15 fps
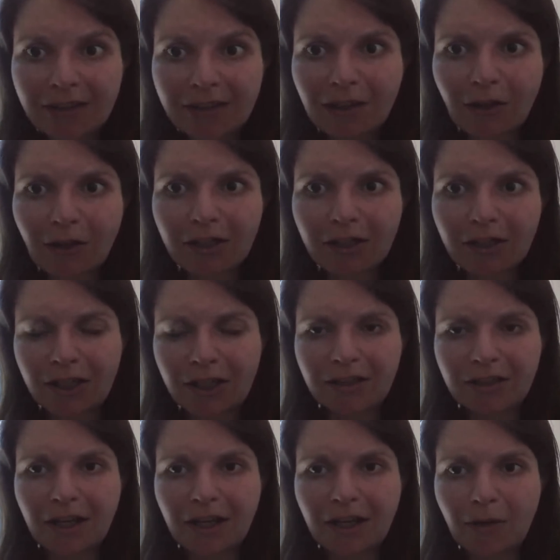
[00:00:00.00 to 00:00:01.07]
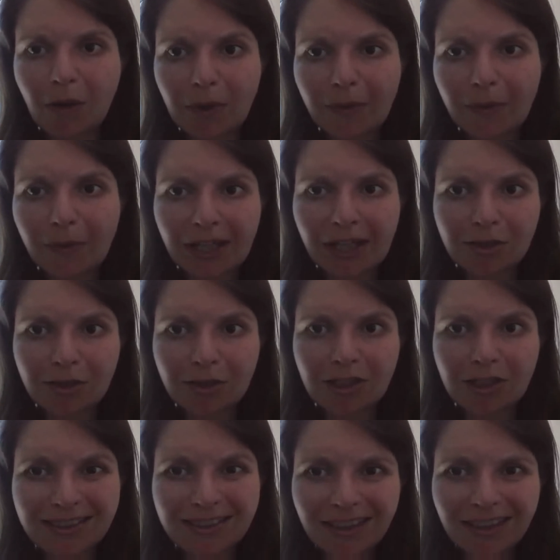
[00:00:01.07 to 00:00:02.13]
depend a lot on uh, what we will
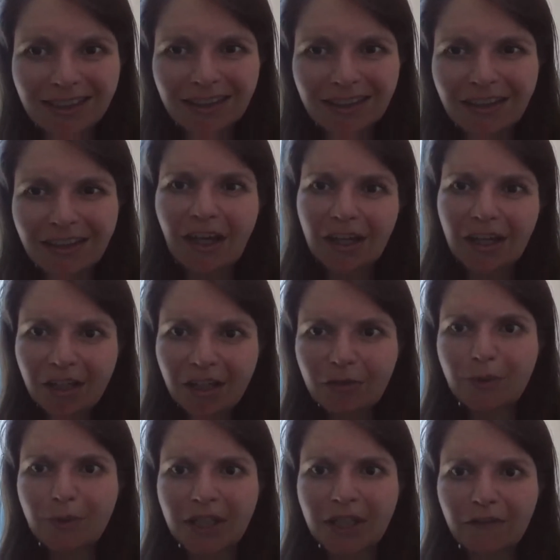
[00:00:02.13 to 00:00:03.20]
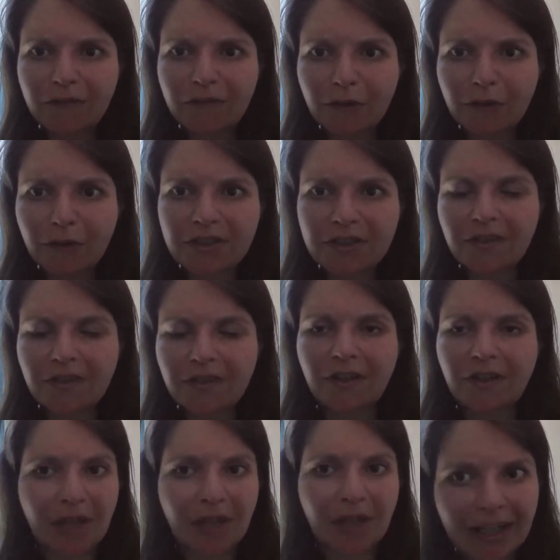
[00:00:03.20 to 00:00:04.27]
actually see if we get first
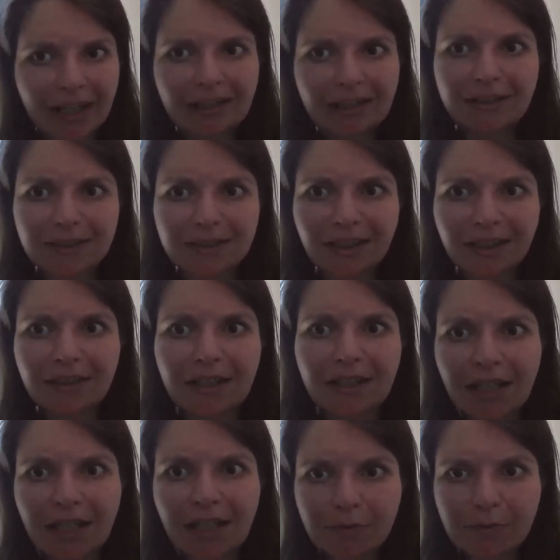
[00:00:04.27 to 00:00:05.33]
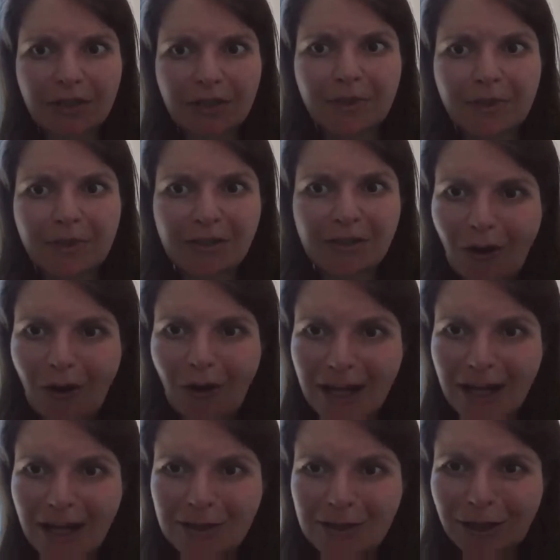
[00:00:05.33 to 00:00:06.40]
uh, pilots and, and experiments. So I'm
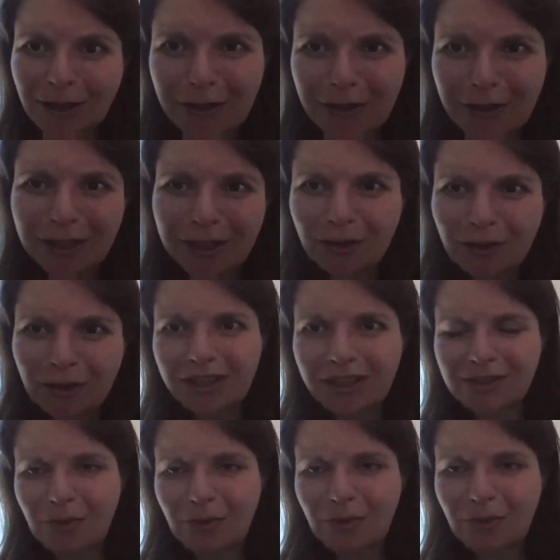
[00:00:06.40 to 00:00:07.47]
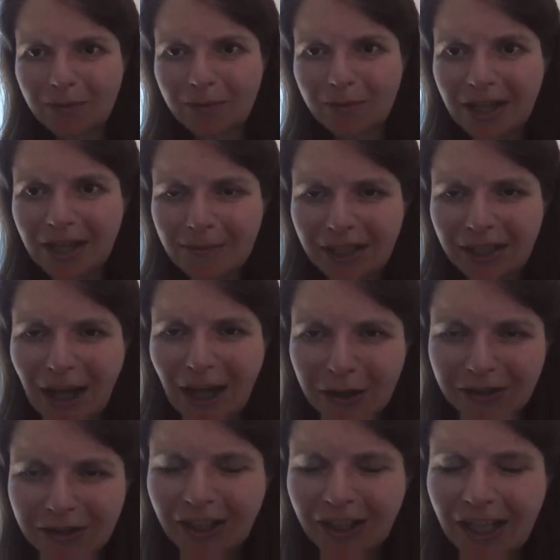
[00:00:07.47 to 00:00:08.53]
actually very curious what will be coming
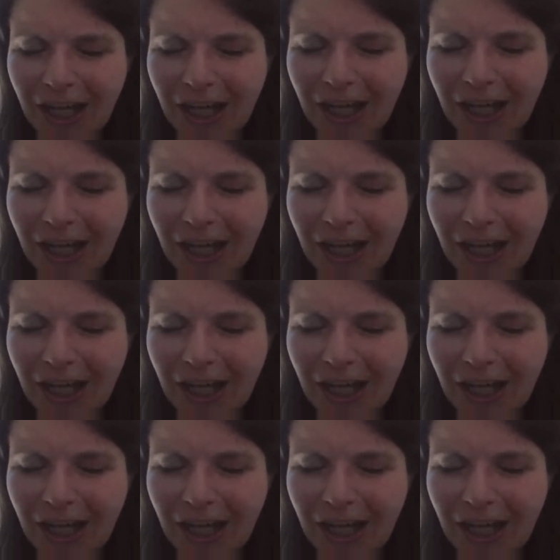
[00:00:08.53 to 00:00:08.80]
out